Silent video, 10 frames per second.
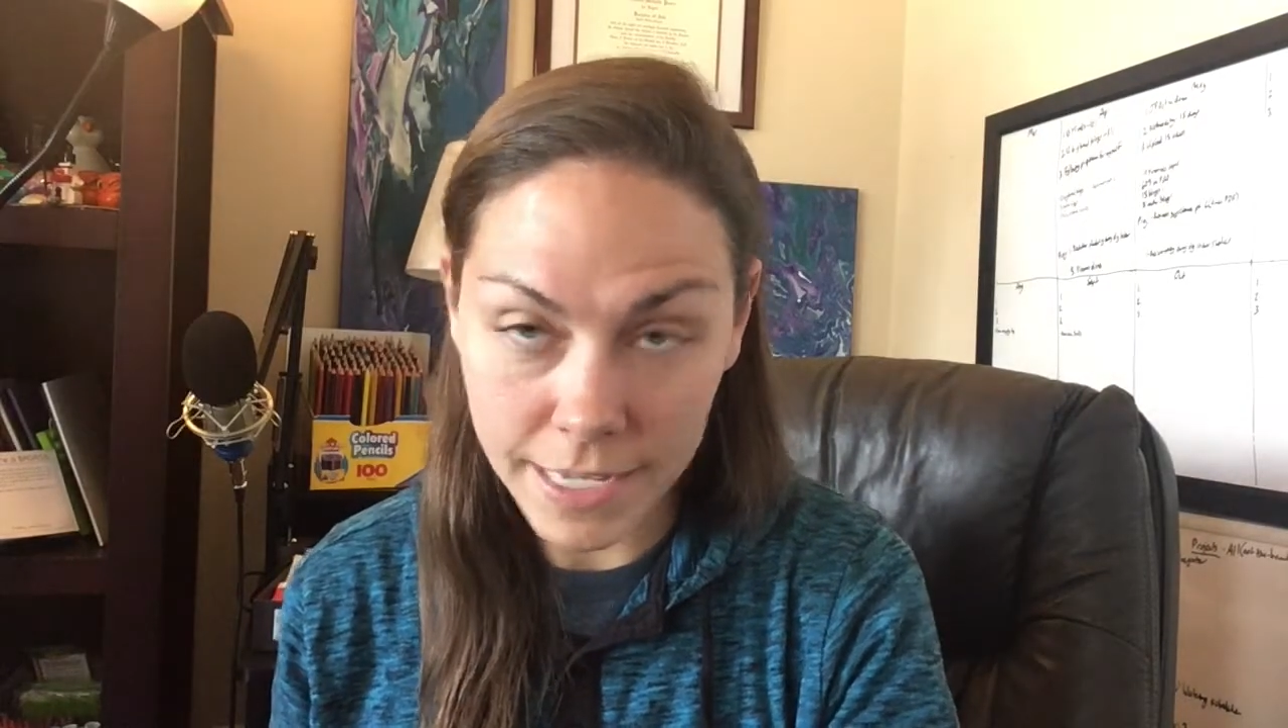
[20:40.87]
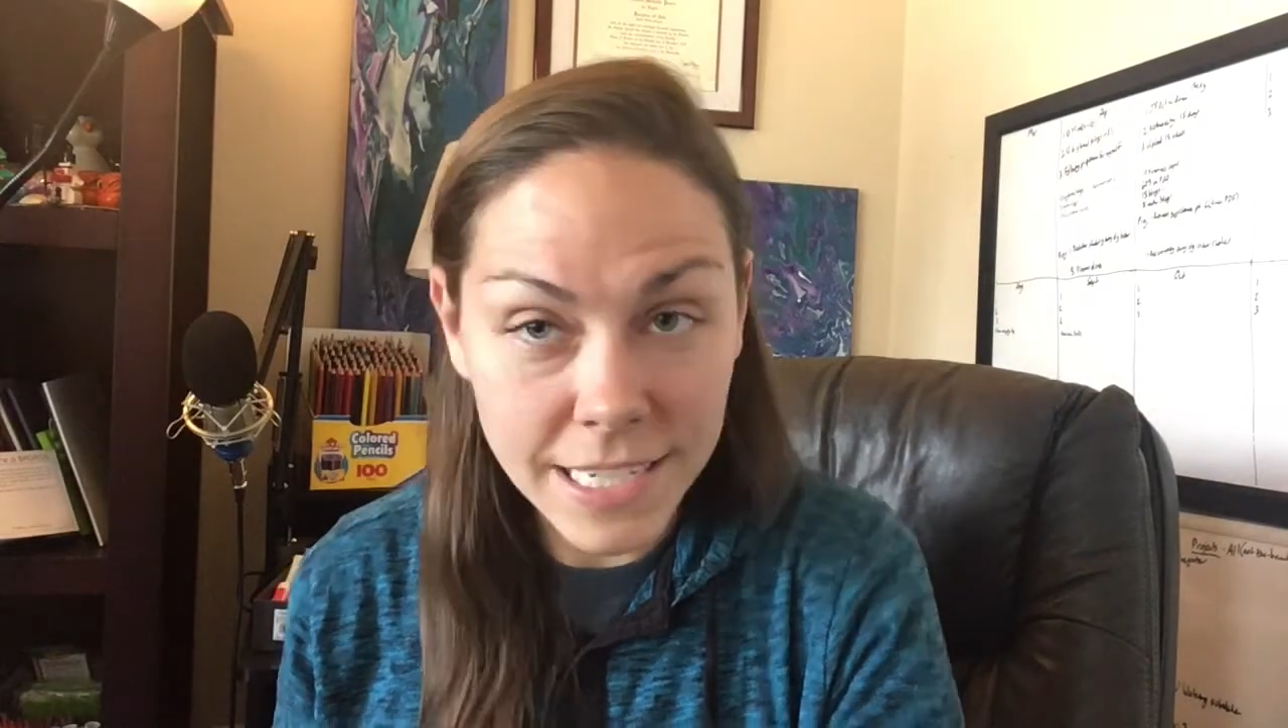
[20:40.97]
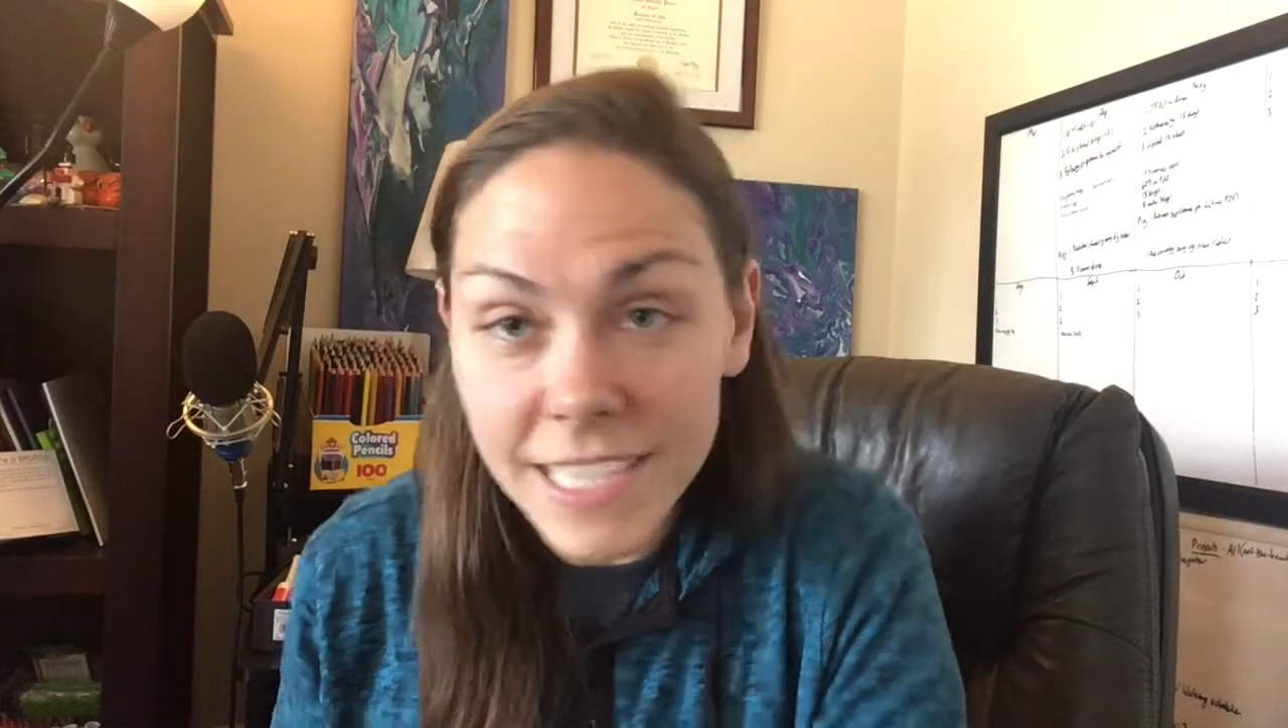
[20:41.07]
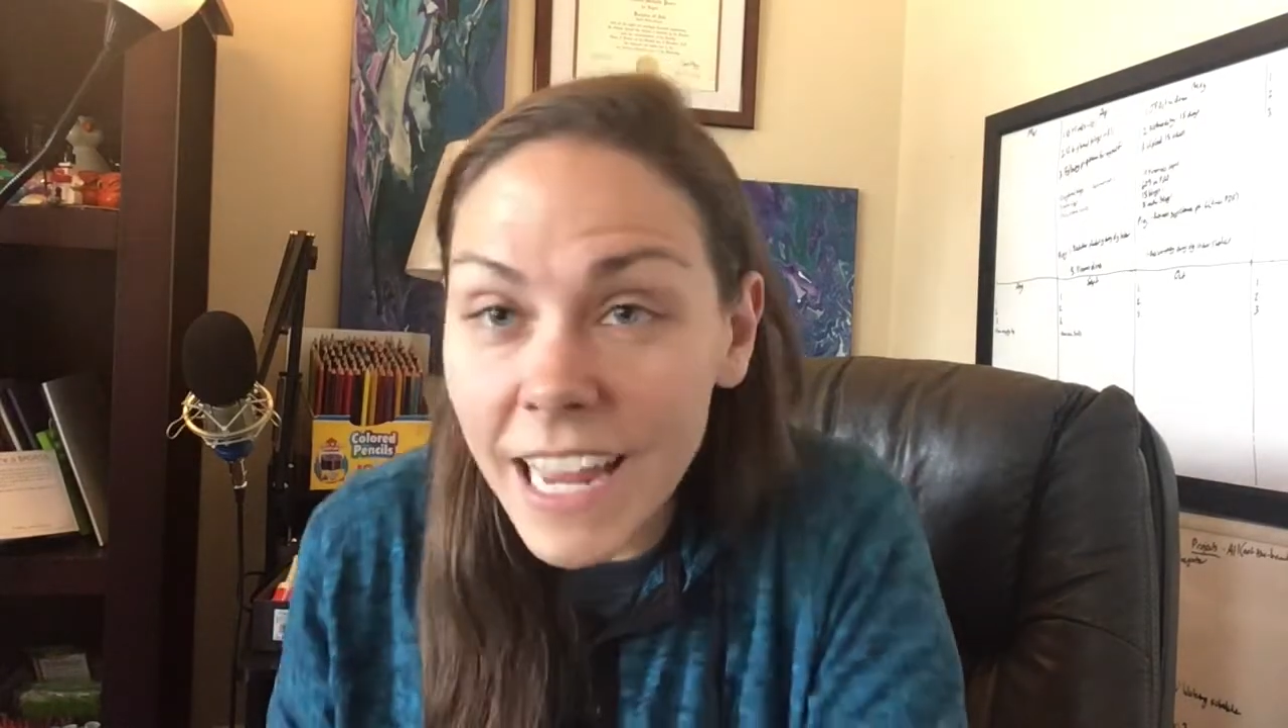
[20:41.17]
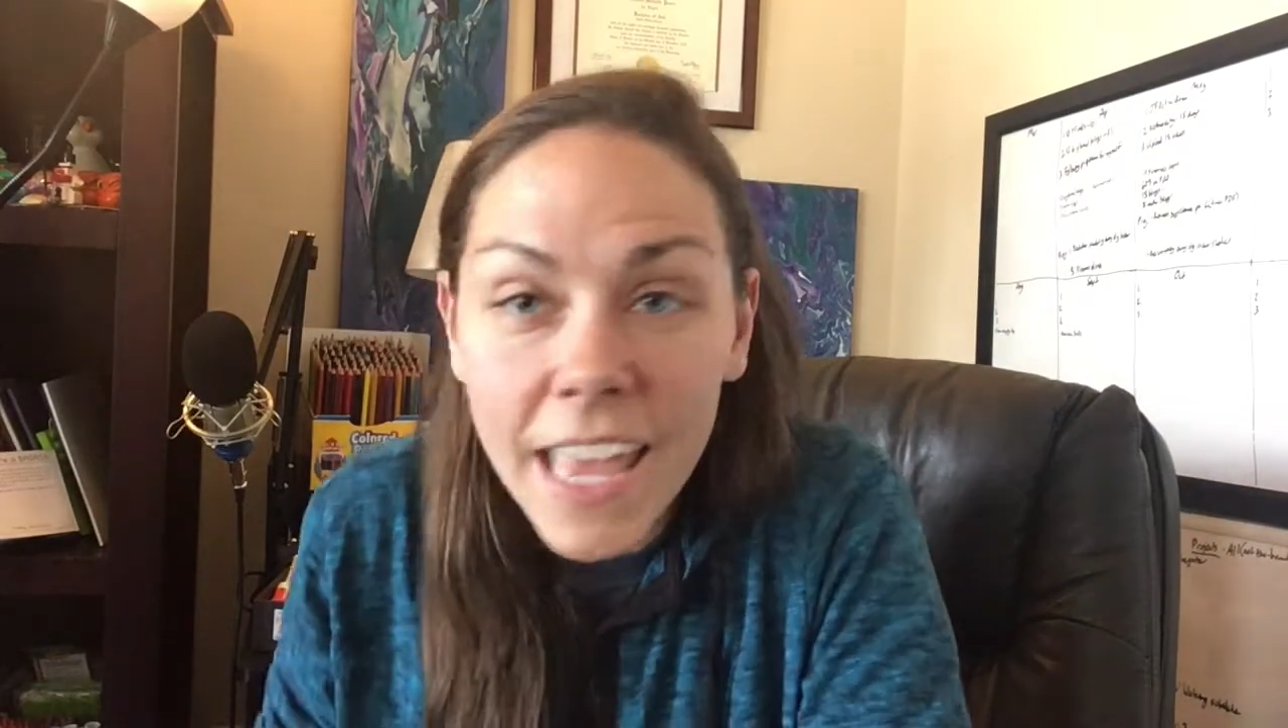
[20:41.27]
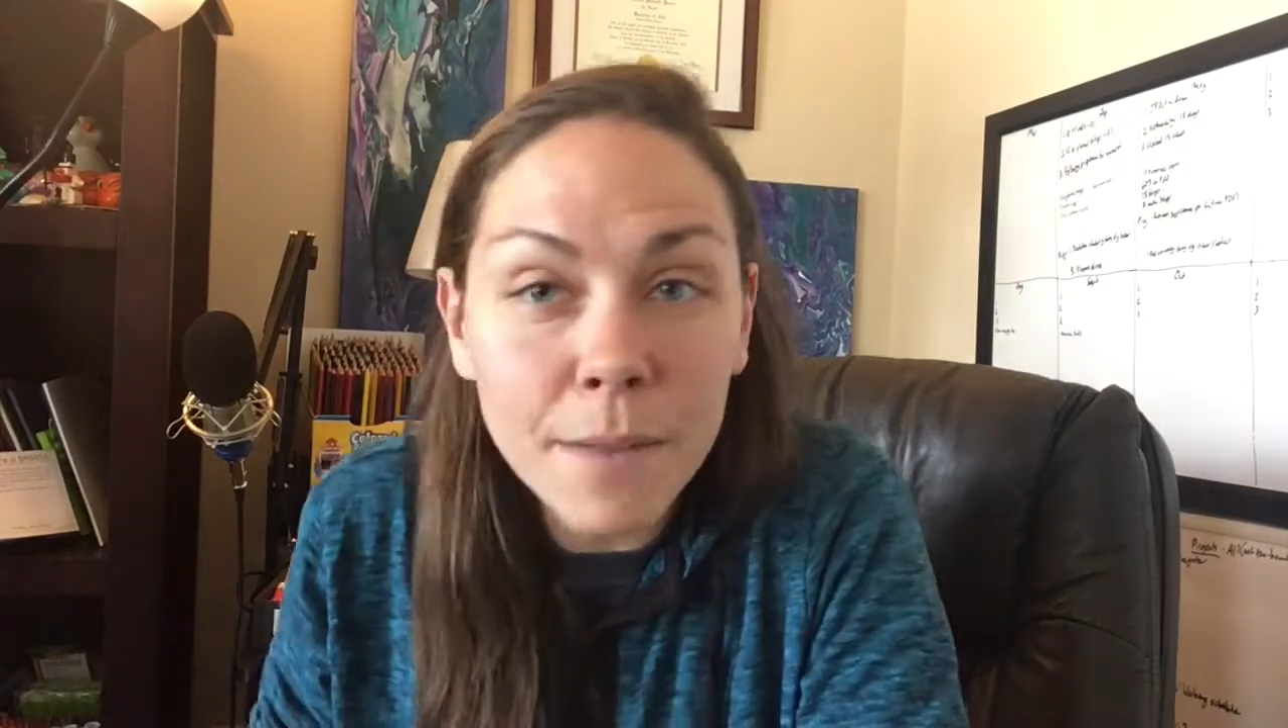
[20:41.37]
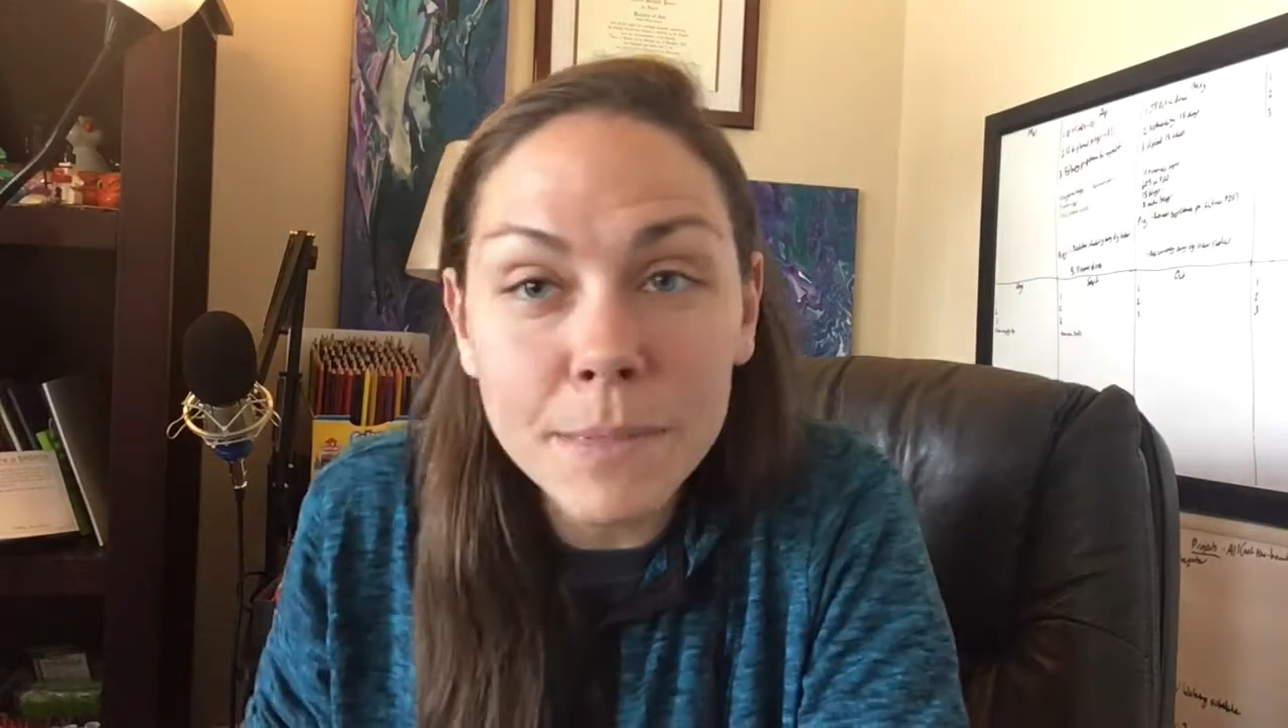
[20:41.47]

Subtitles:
stay up